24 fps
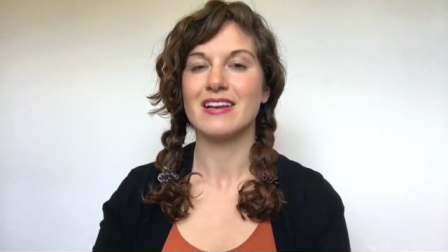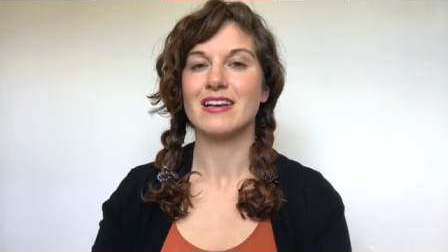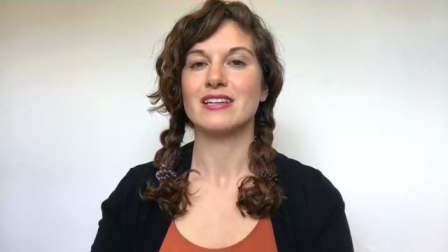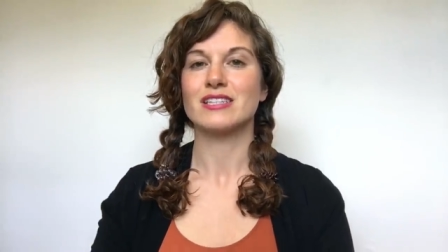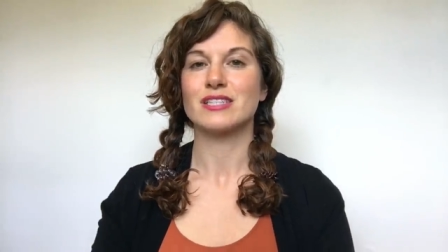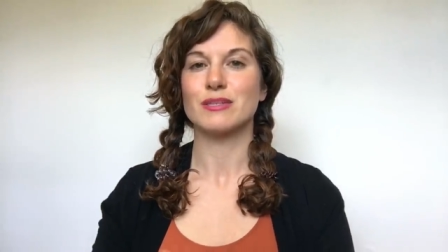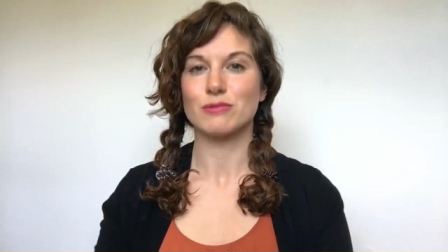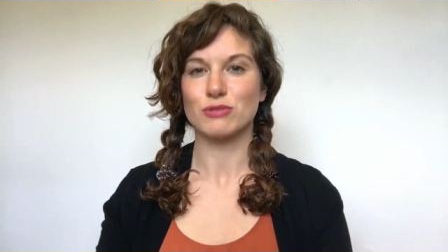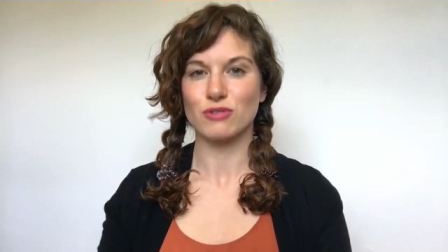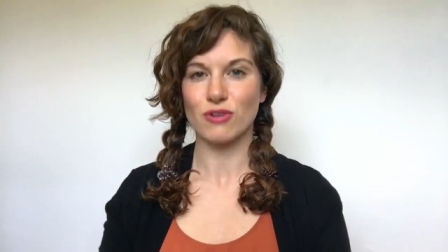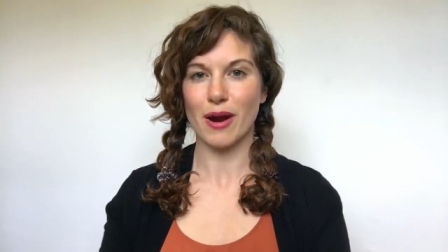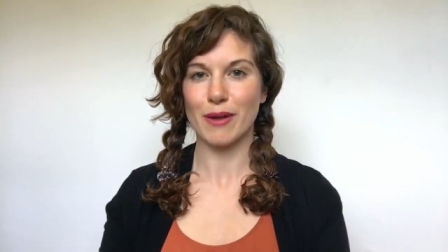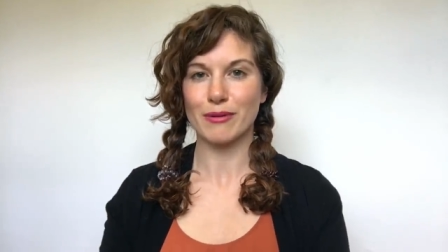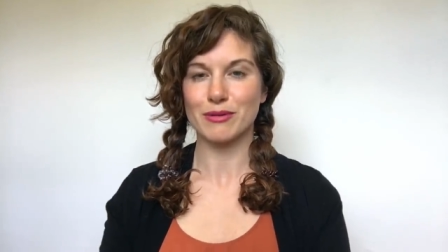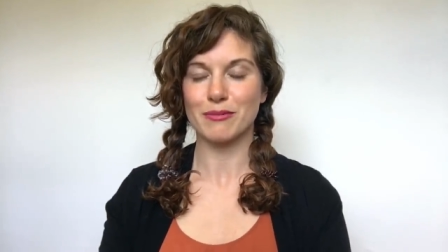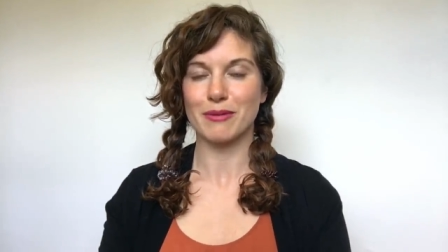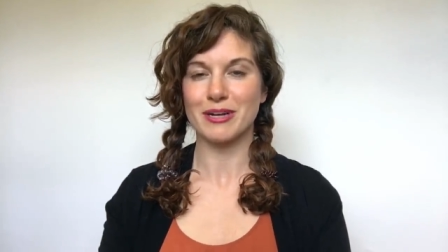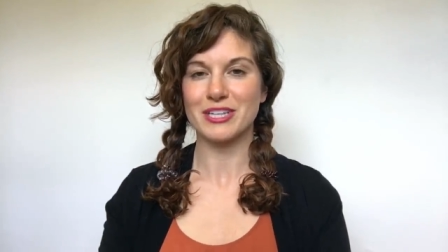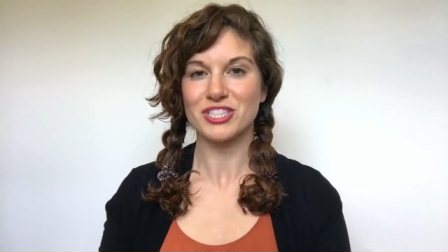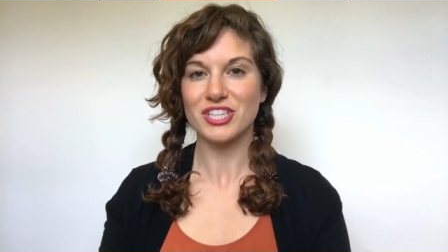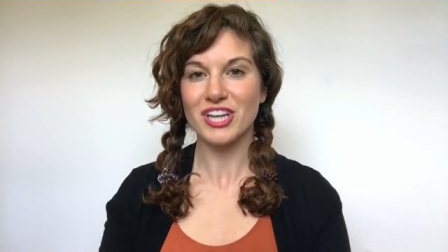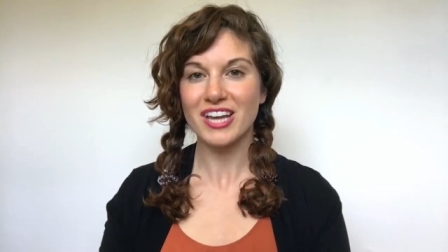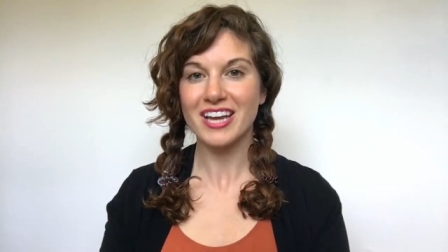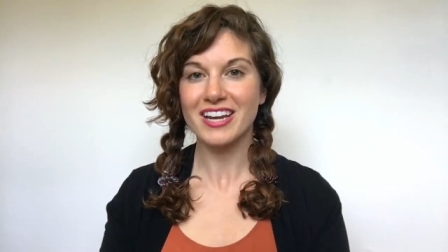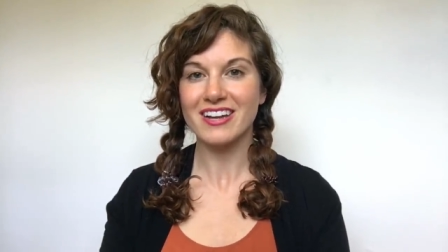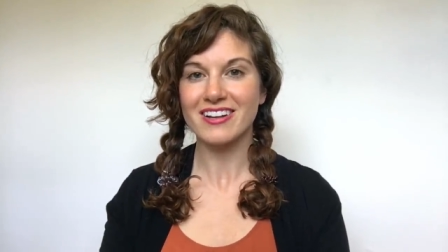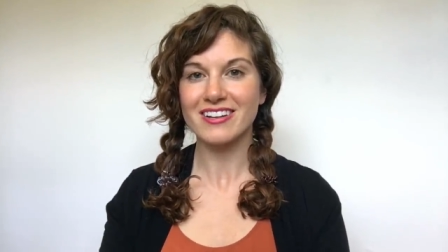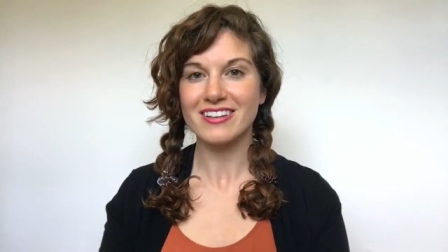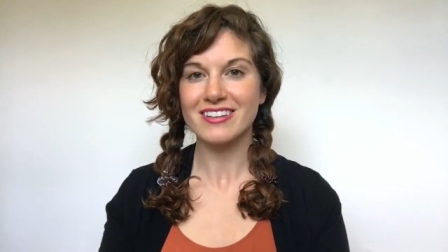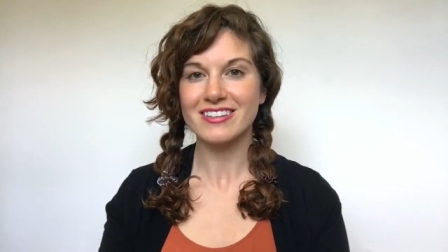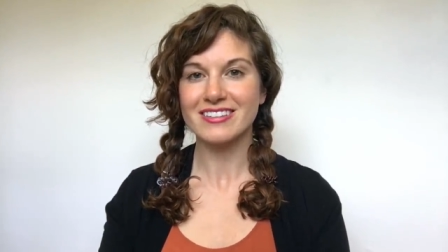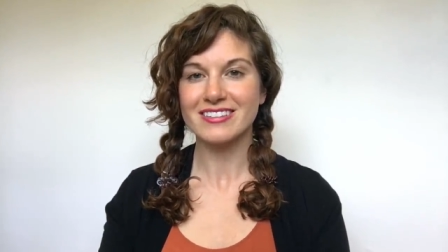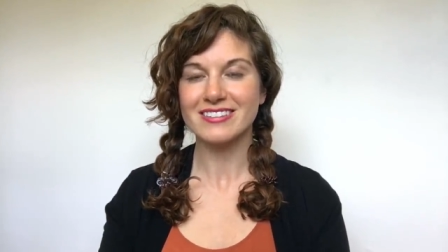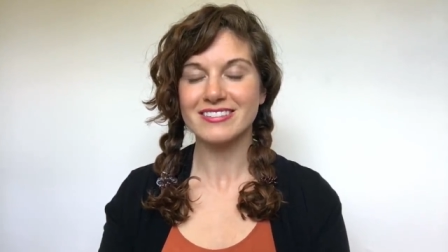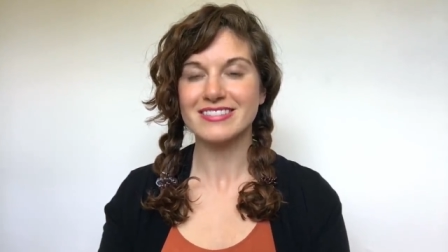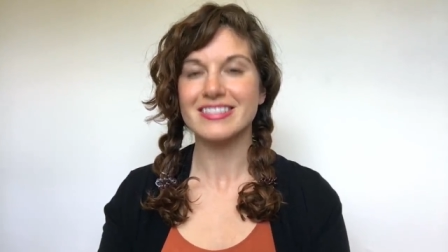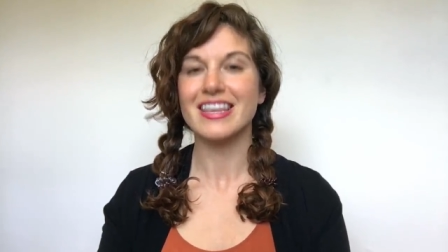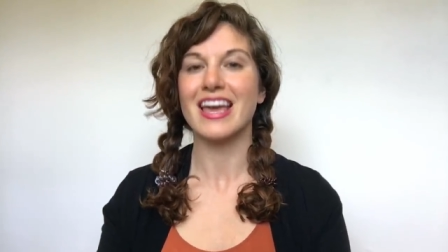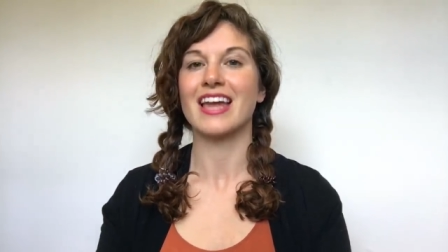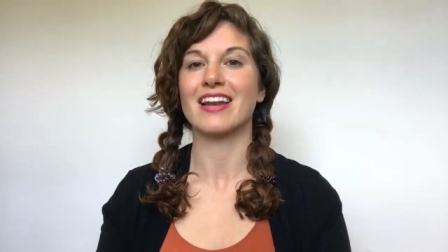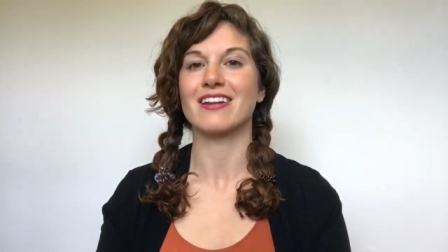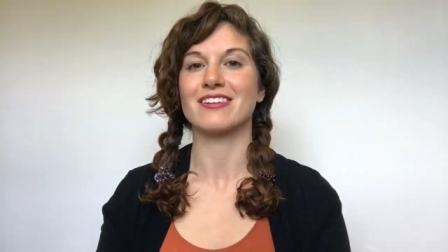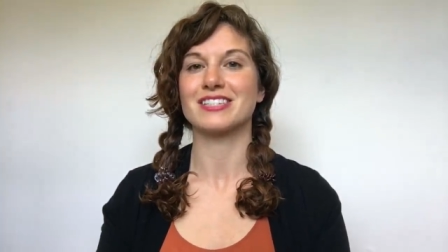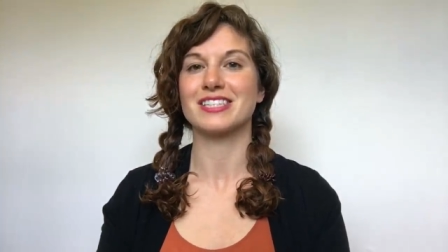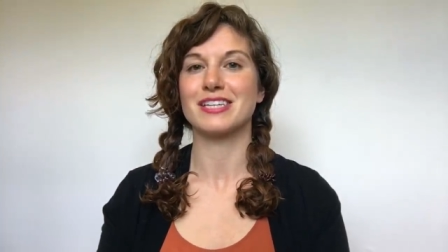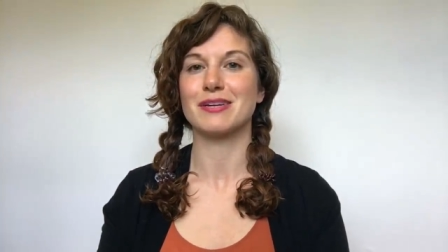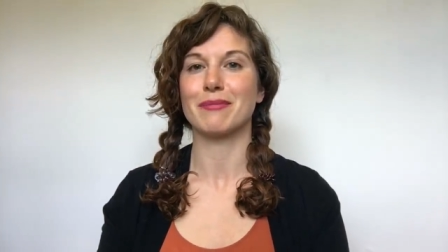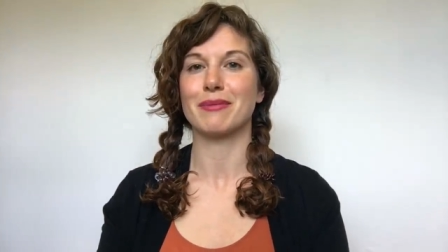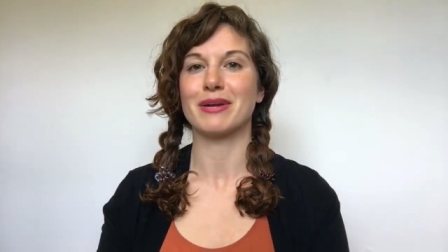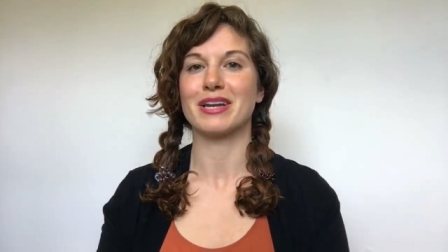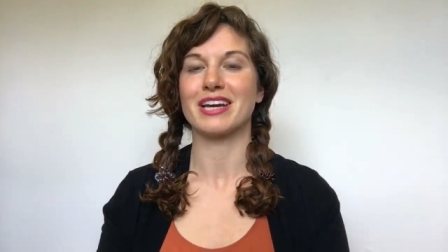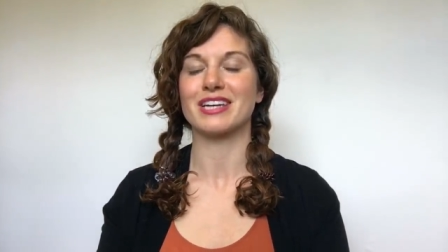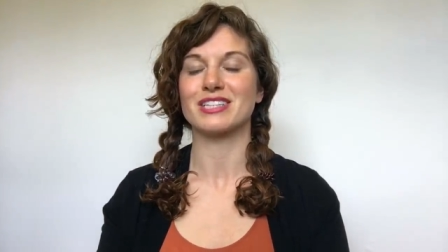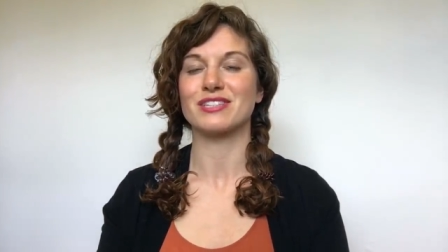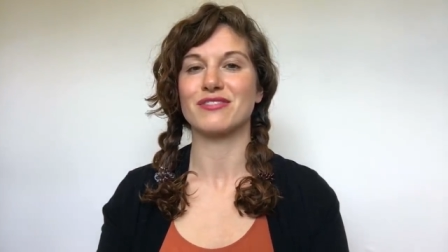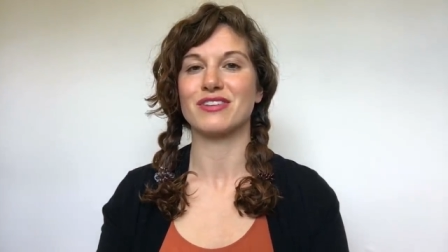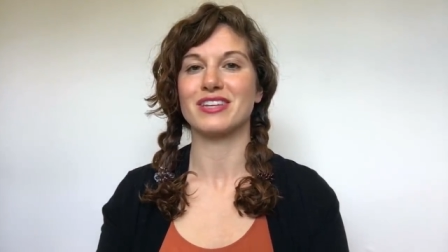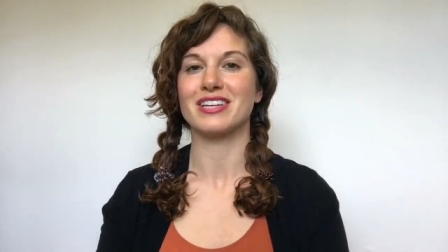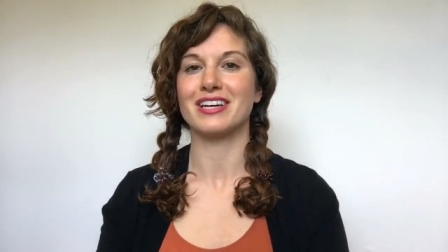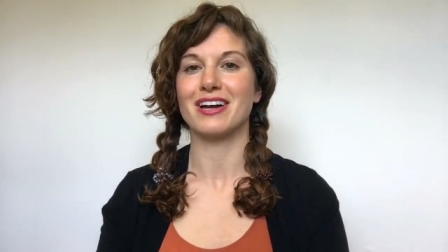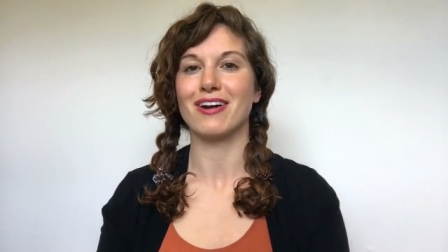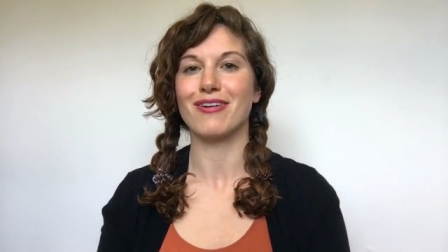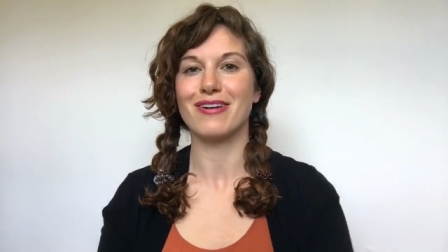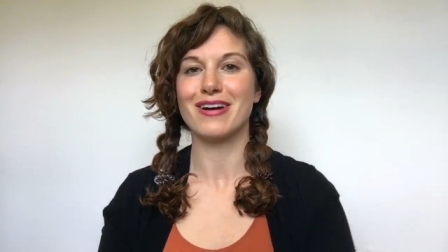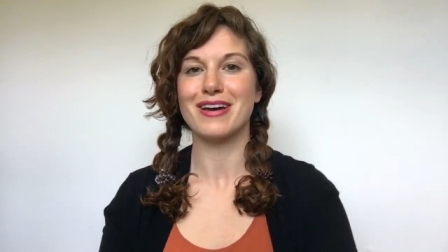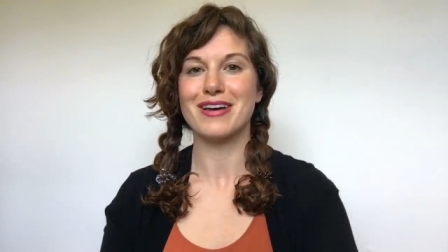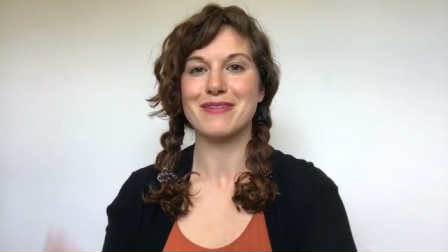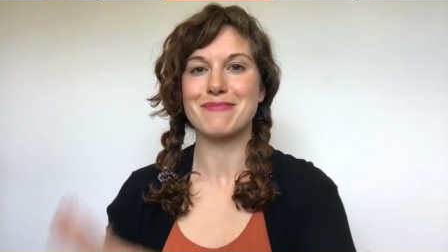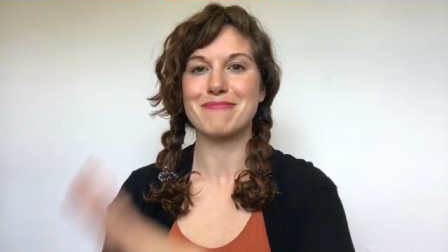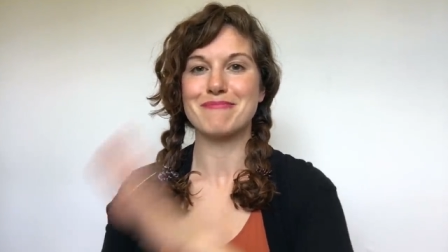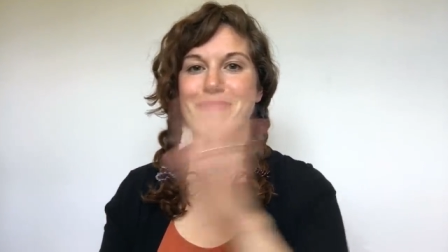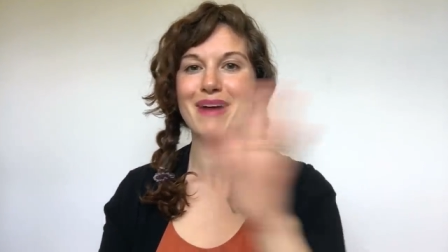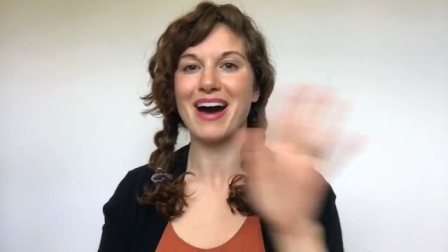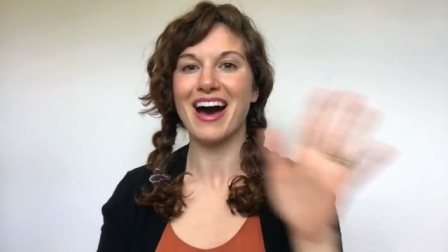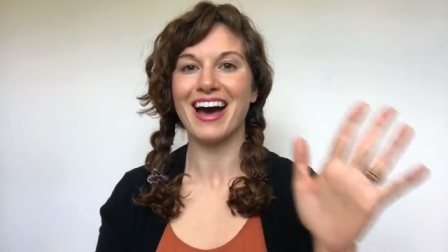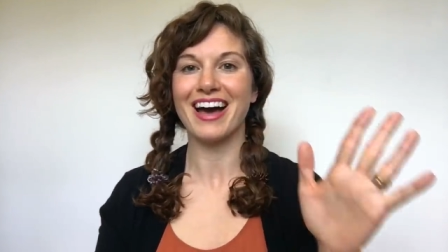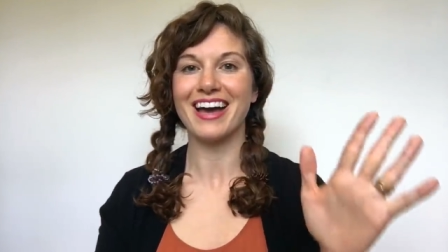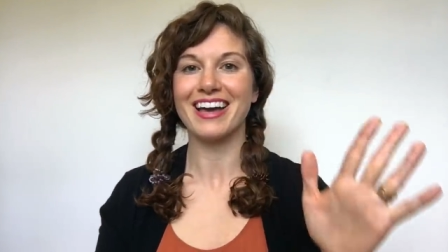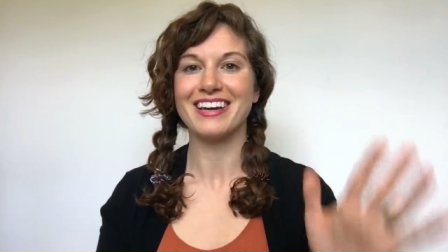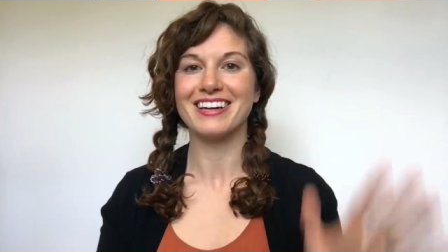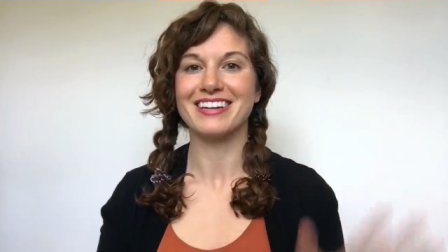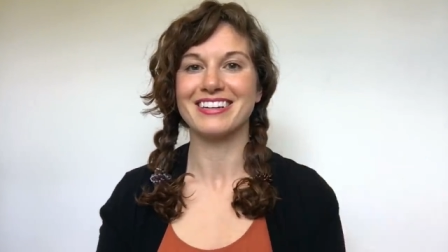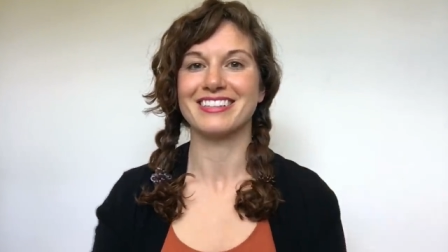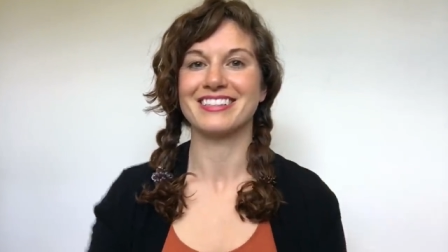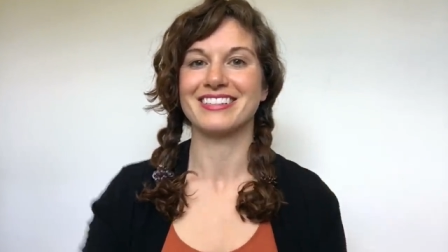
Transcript: Subscribe to my channel, and I'll see you in my next video. Bye.